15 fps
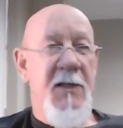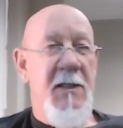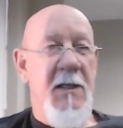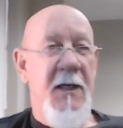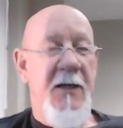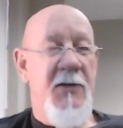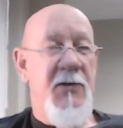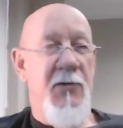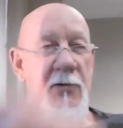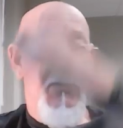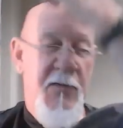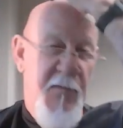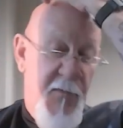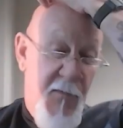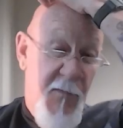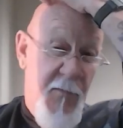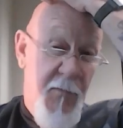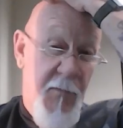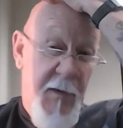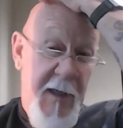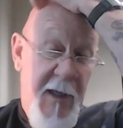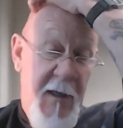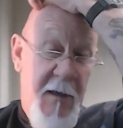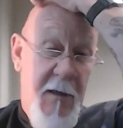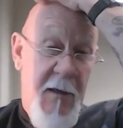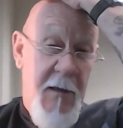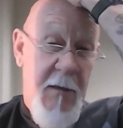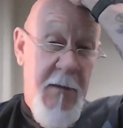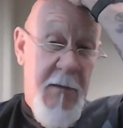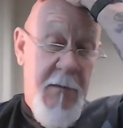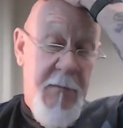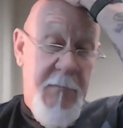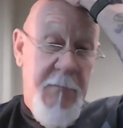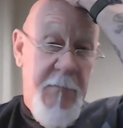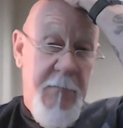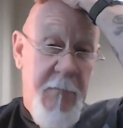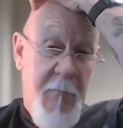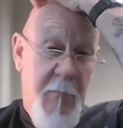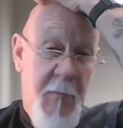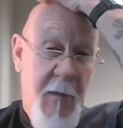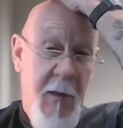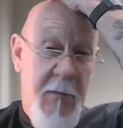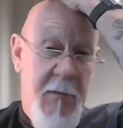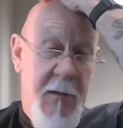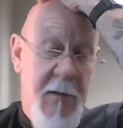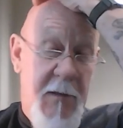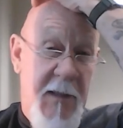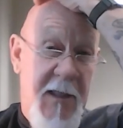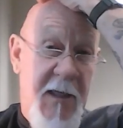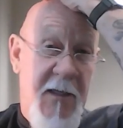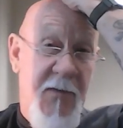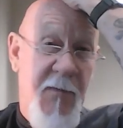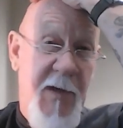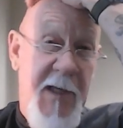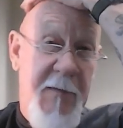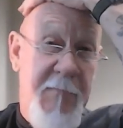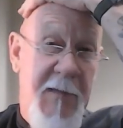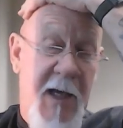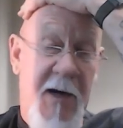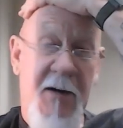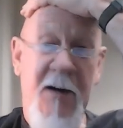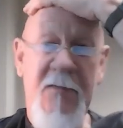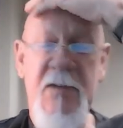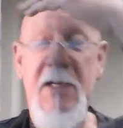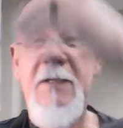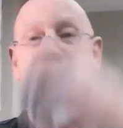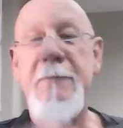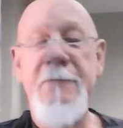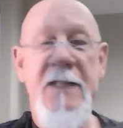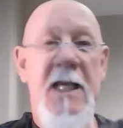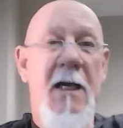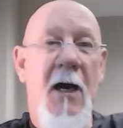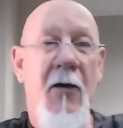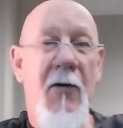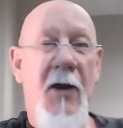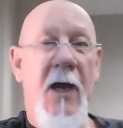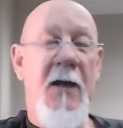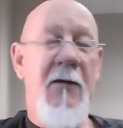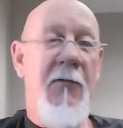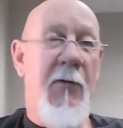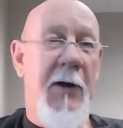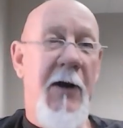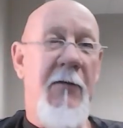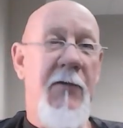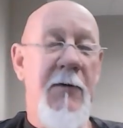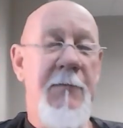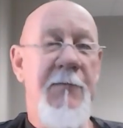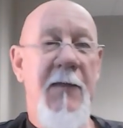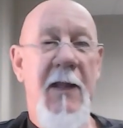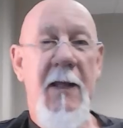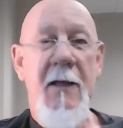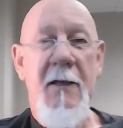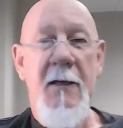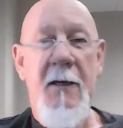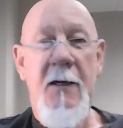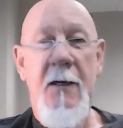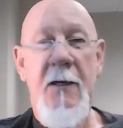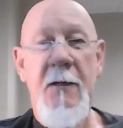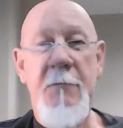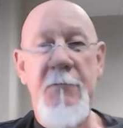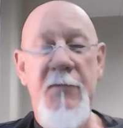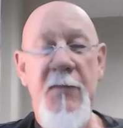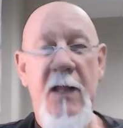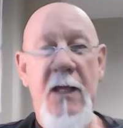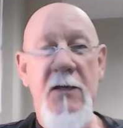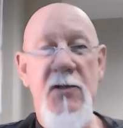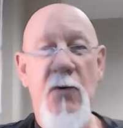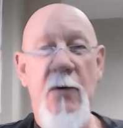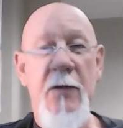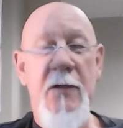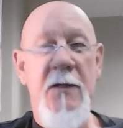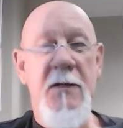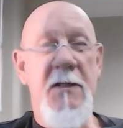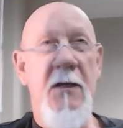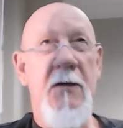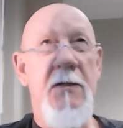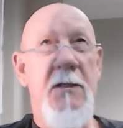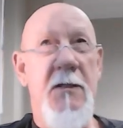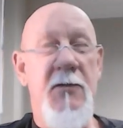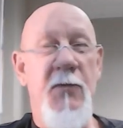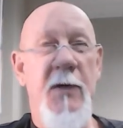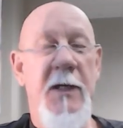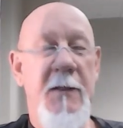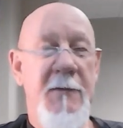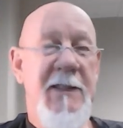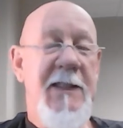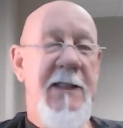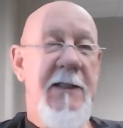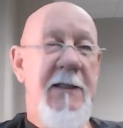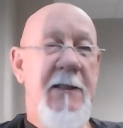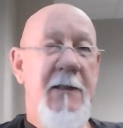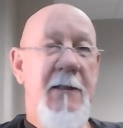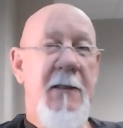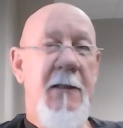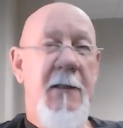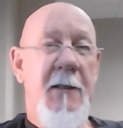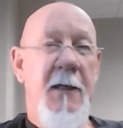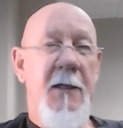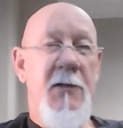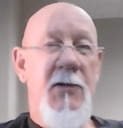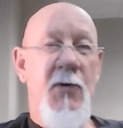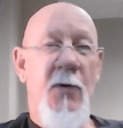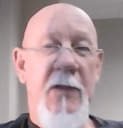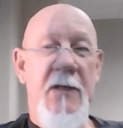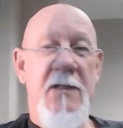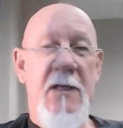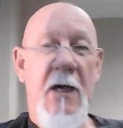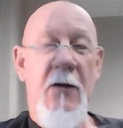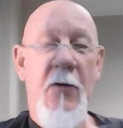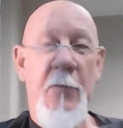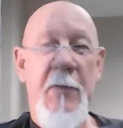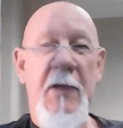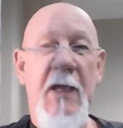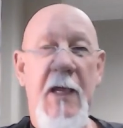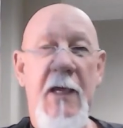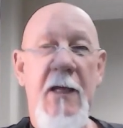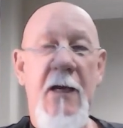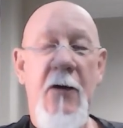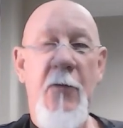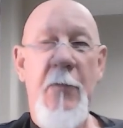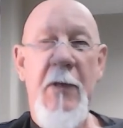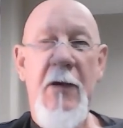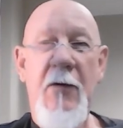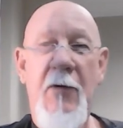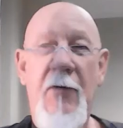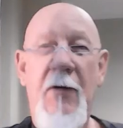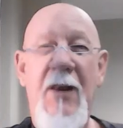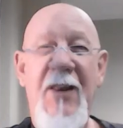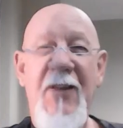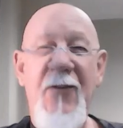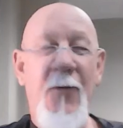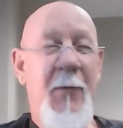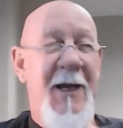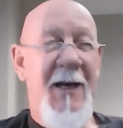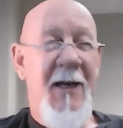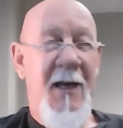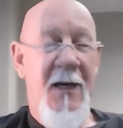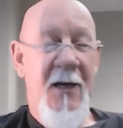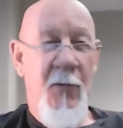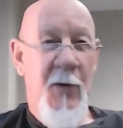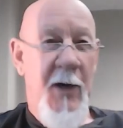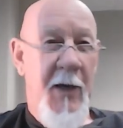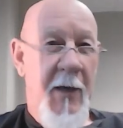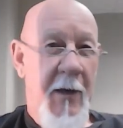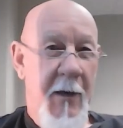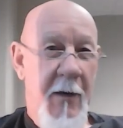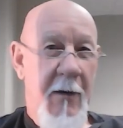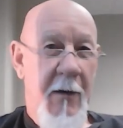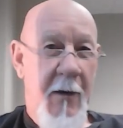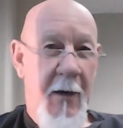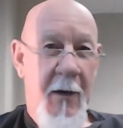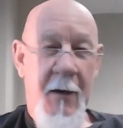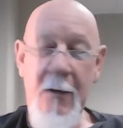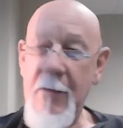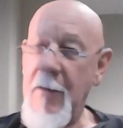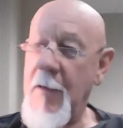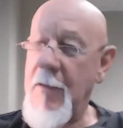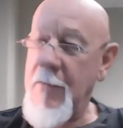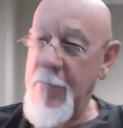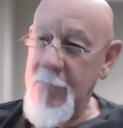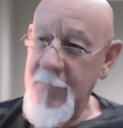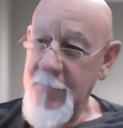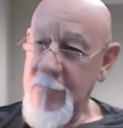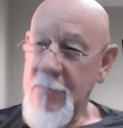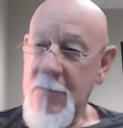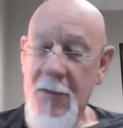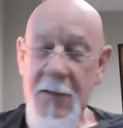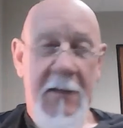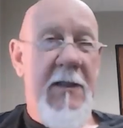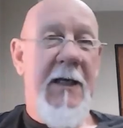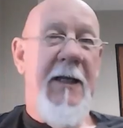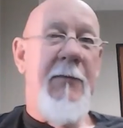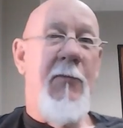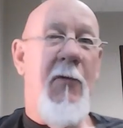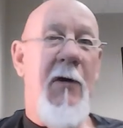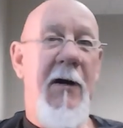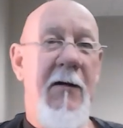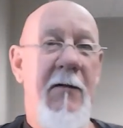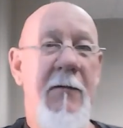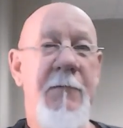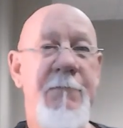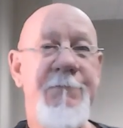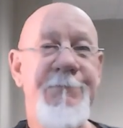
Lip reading: lecture is for week. Is this next week? I don't even know. Okay, whatever. Enjoy this. No, it's this week. Enjoy this. I hope you can. I hope you learned a little bit anyway. And sleep well.